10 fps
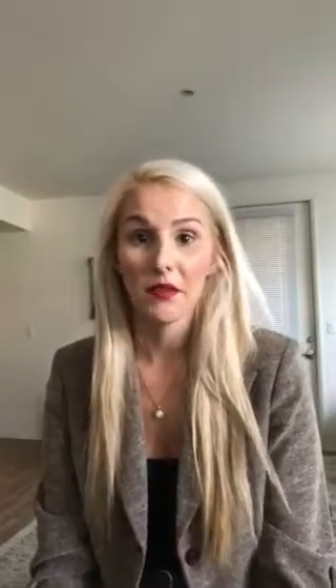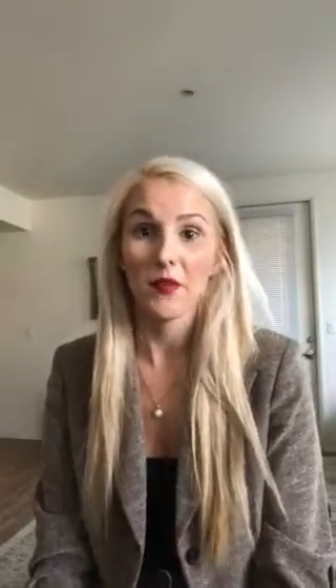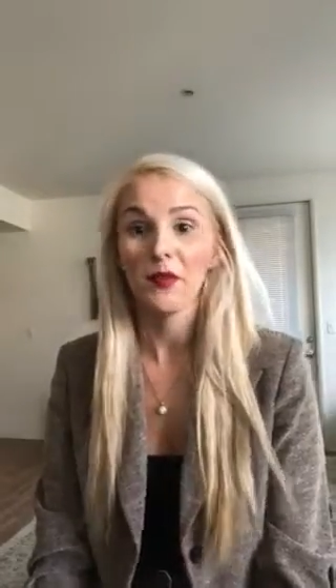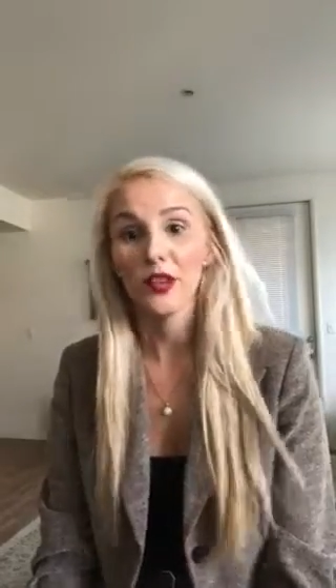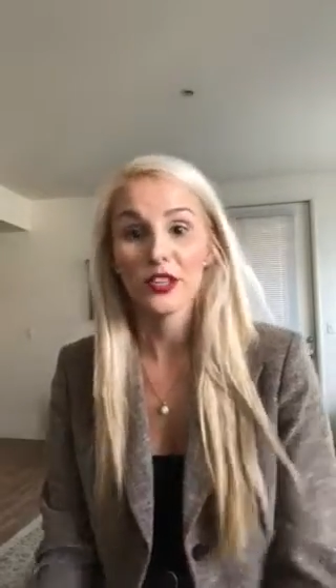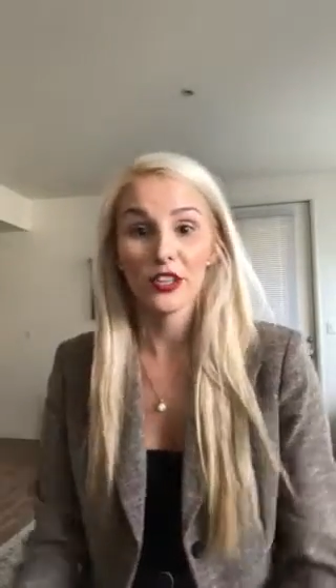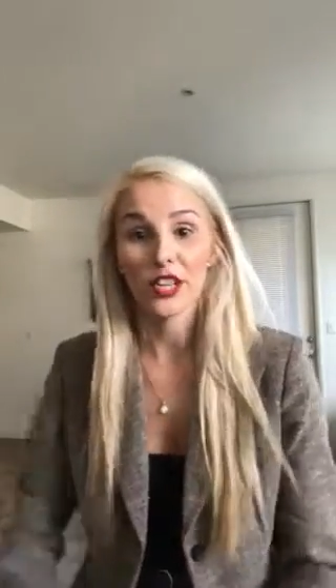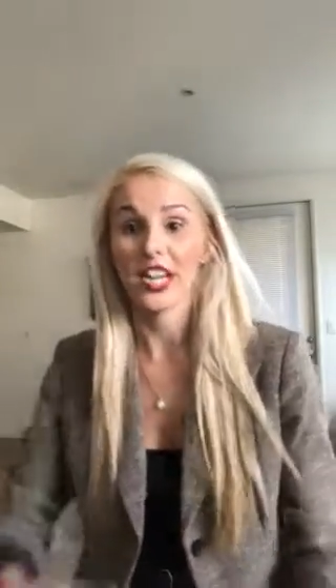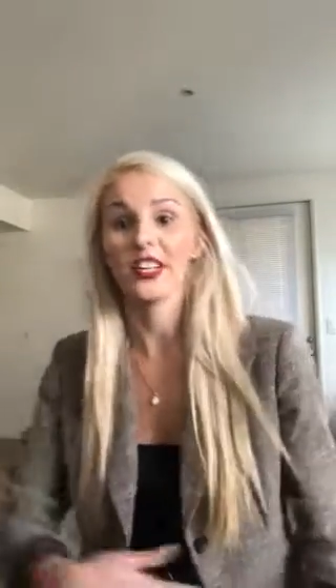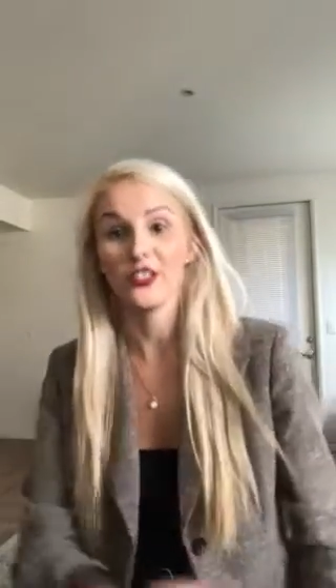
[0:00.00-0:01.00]
Maybe we should
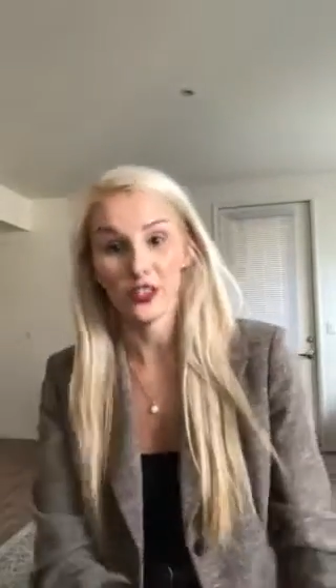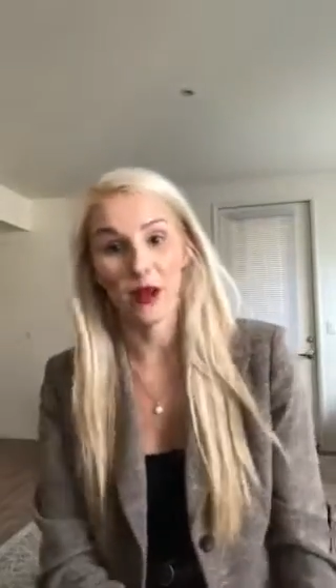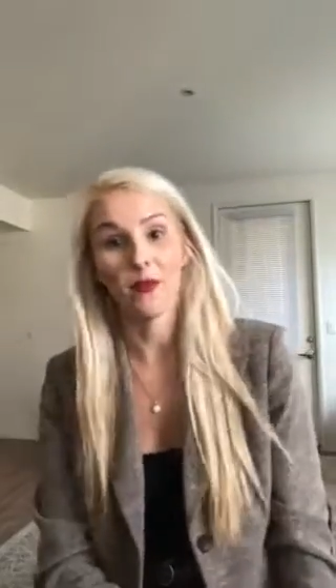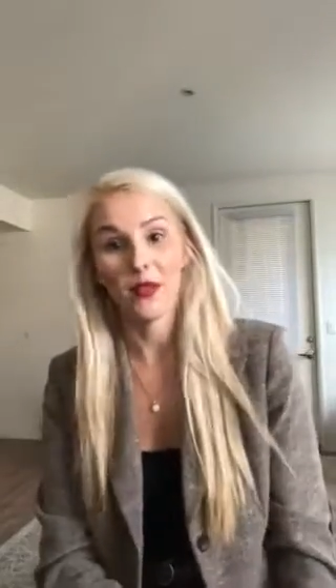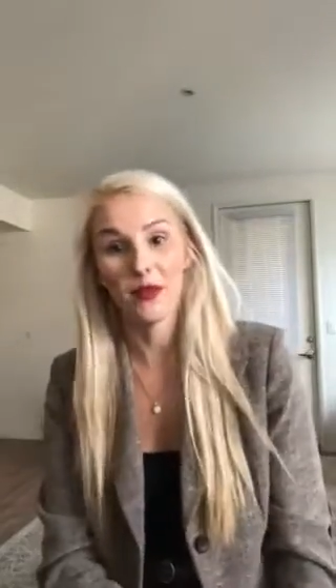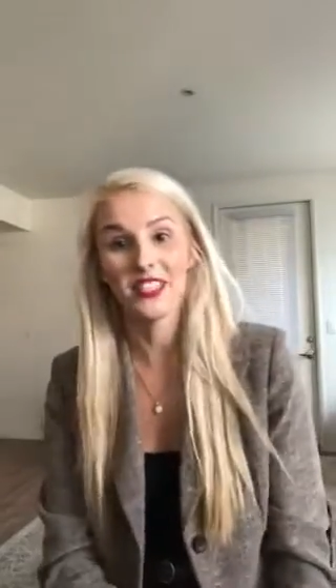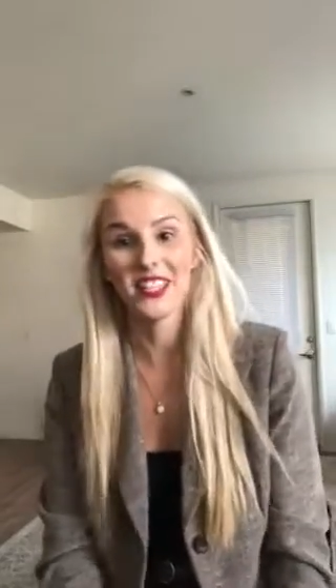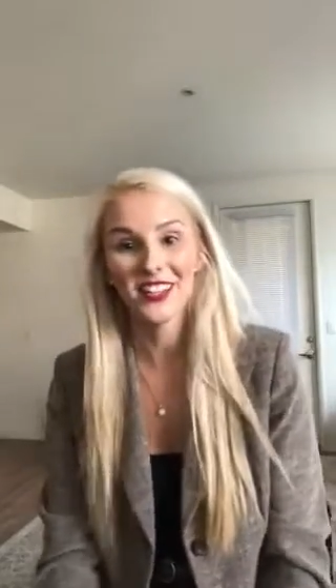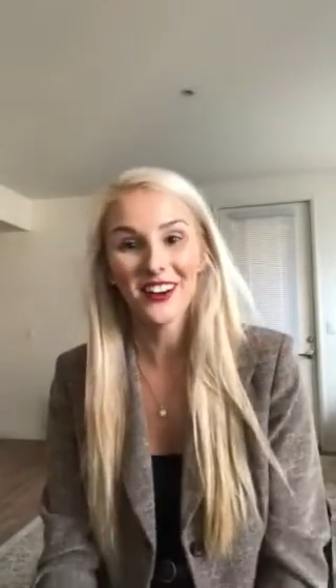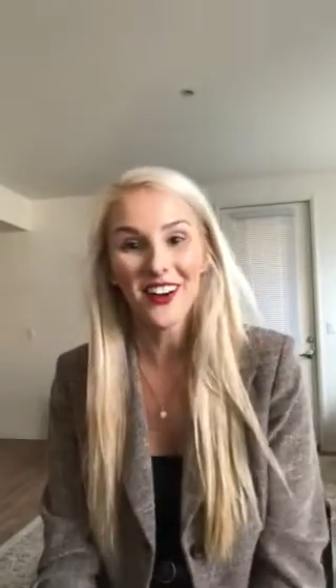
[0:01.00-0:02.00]
try to strap them
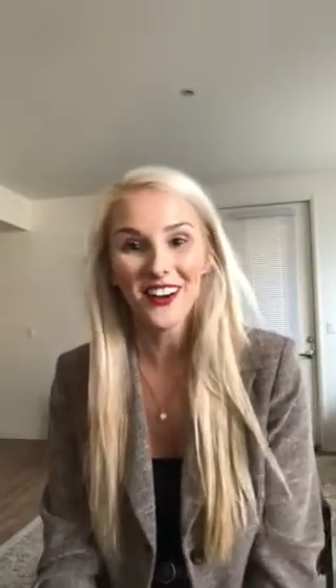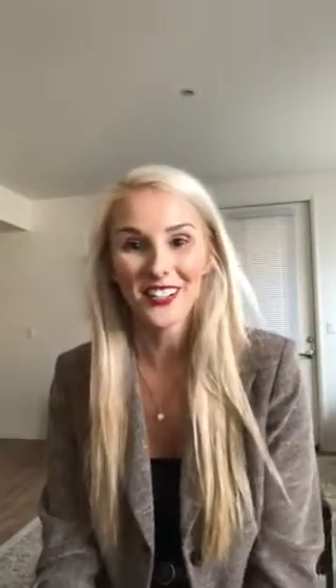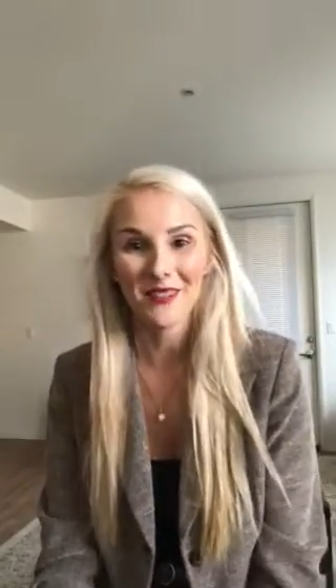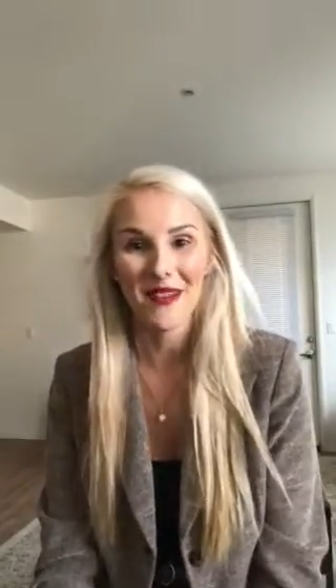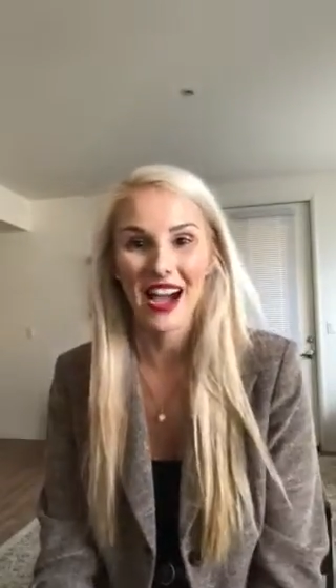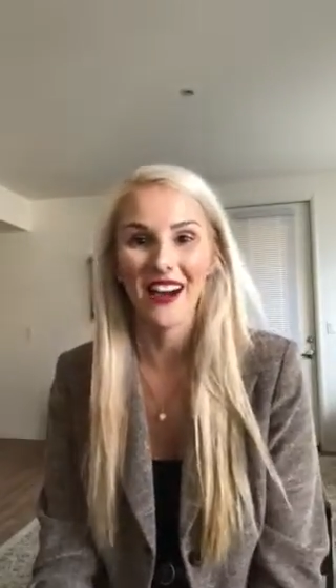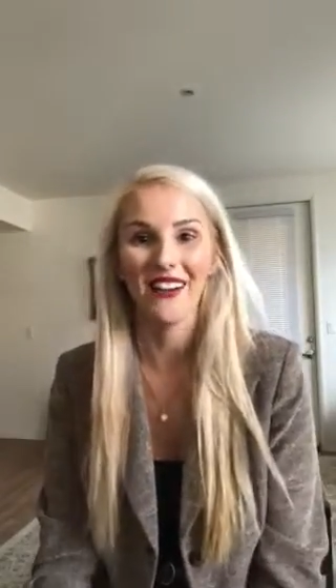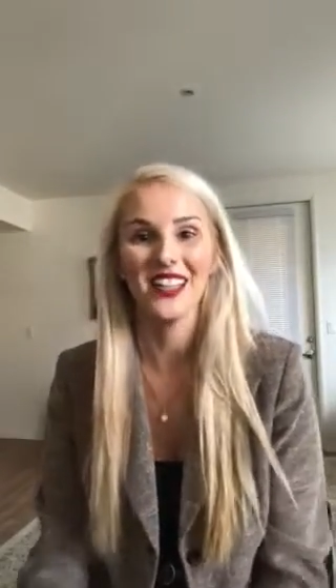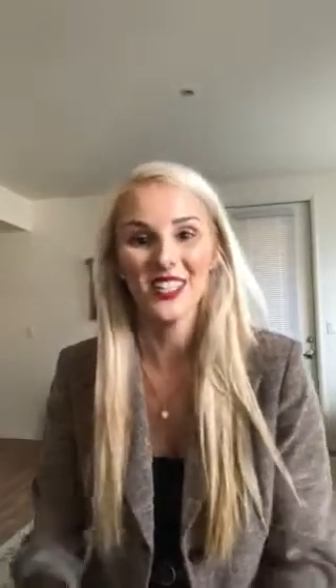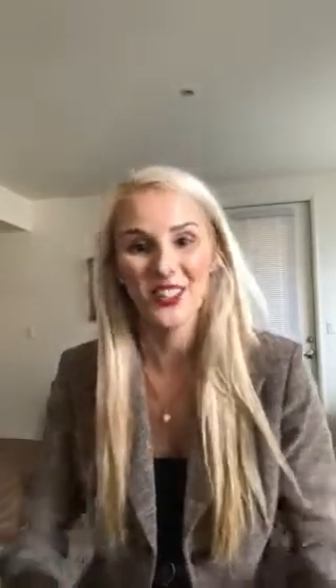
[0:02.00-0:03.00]
into the car
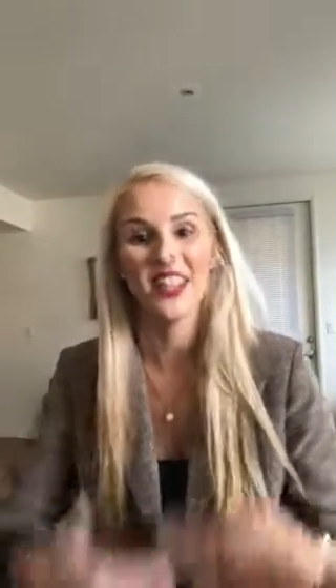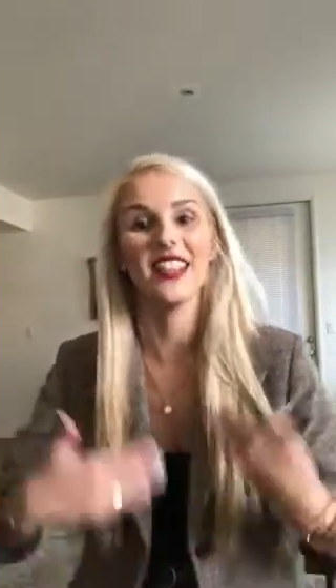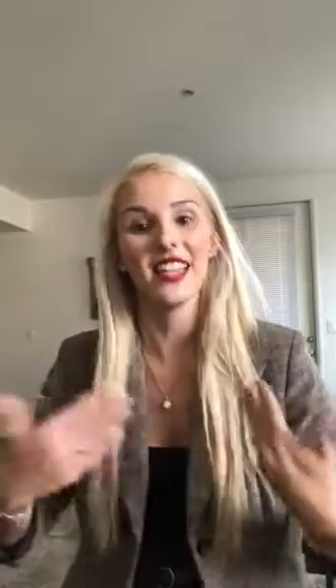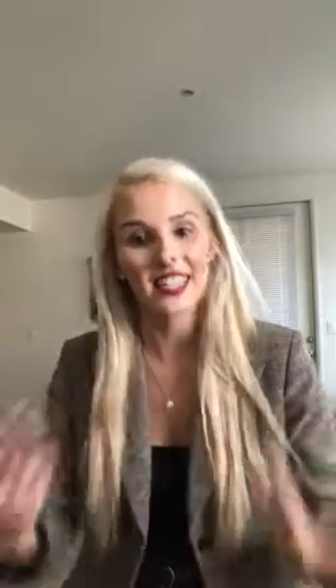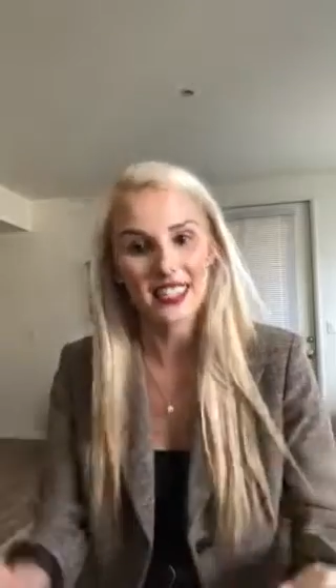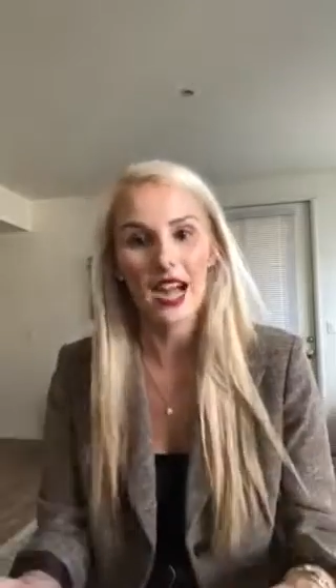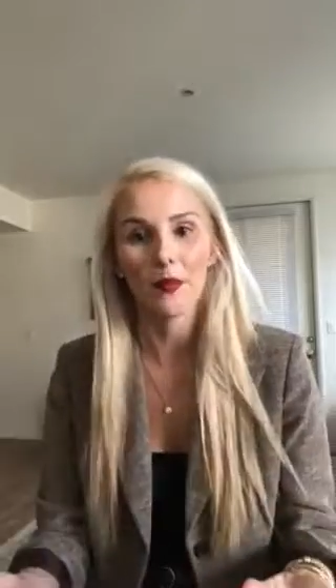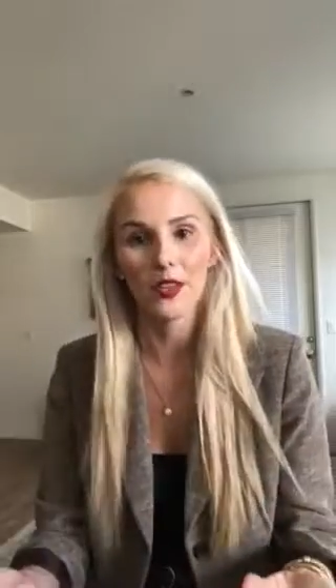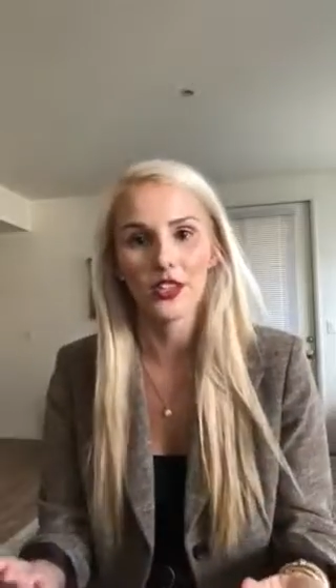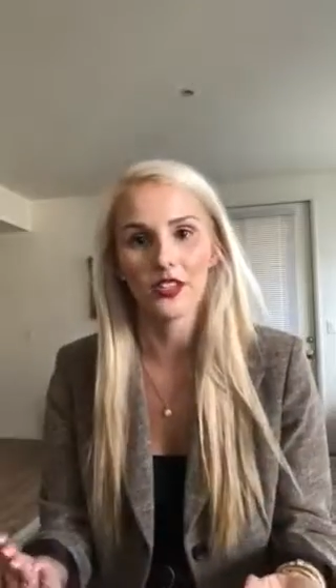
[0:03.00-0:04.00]
somehow. And so then they
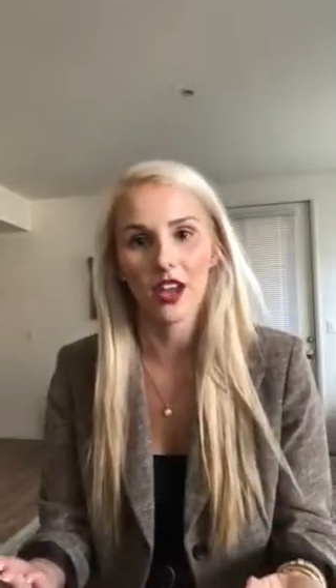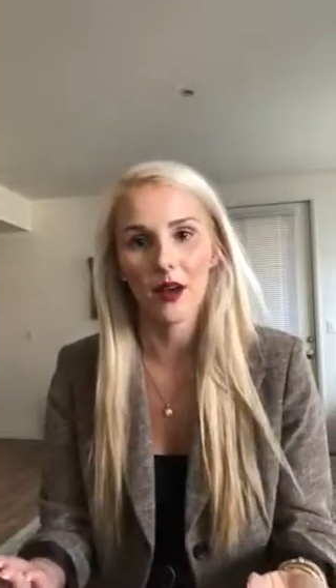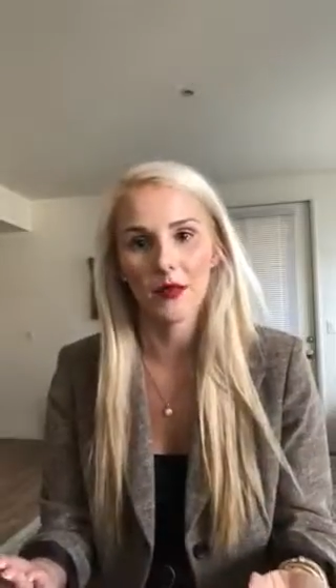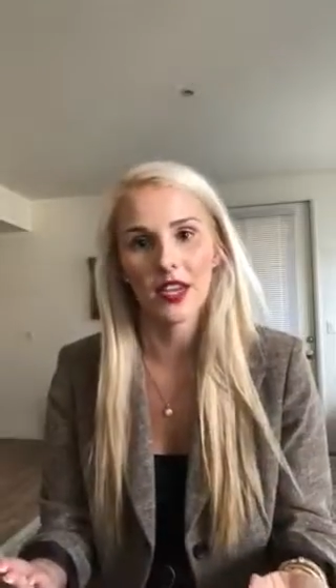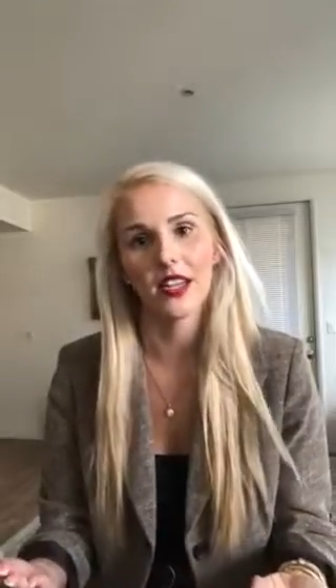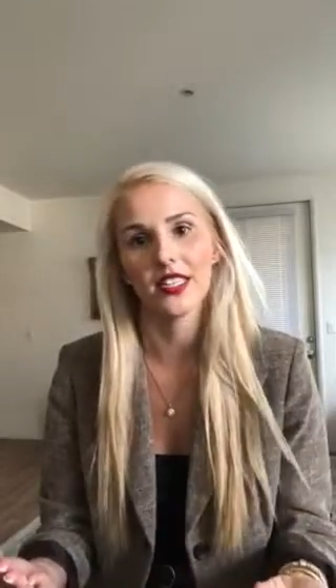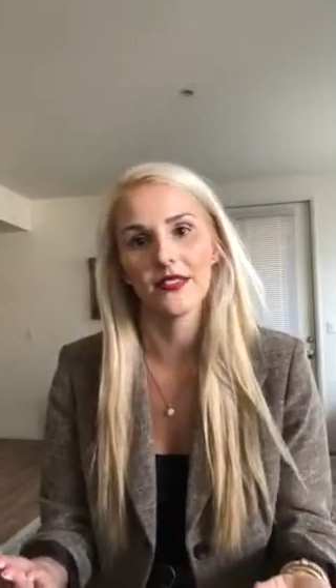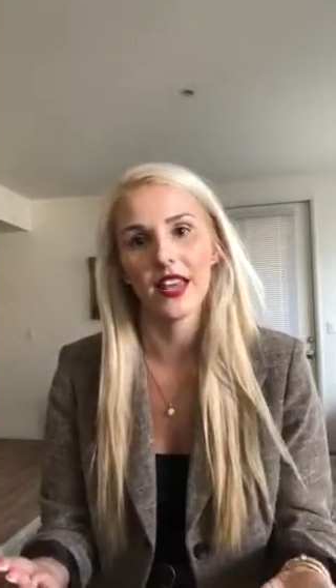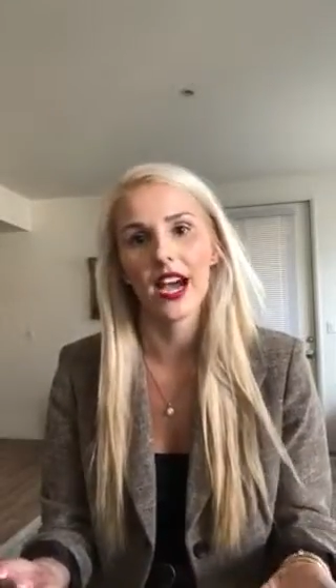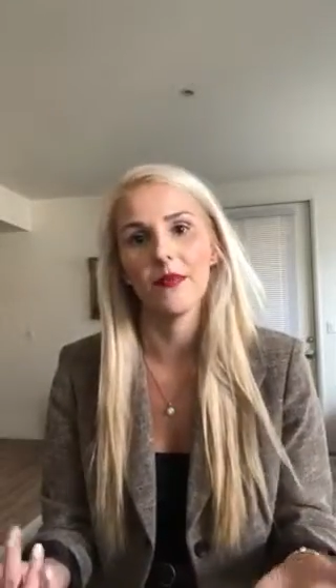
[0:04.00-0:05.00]
established a law because
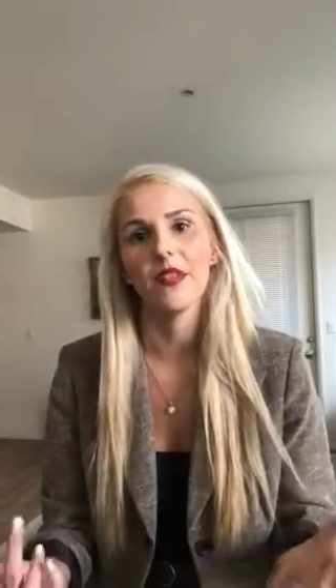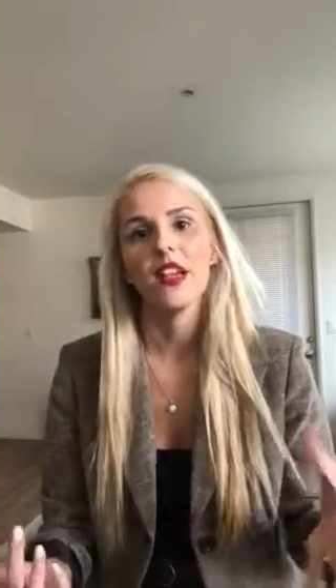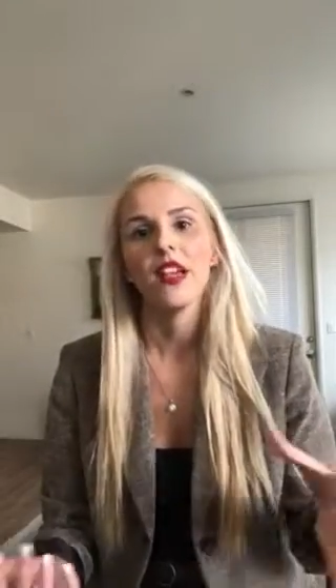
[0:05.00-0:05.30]
of that.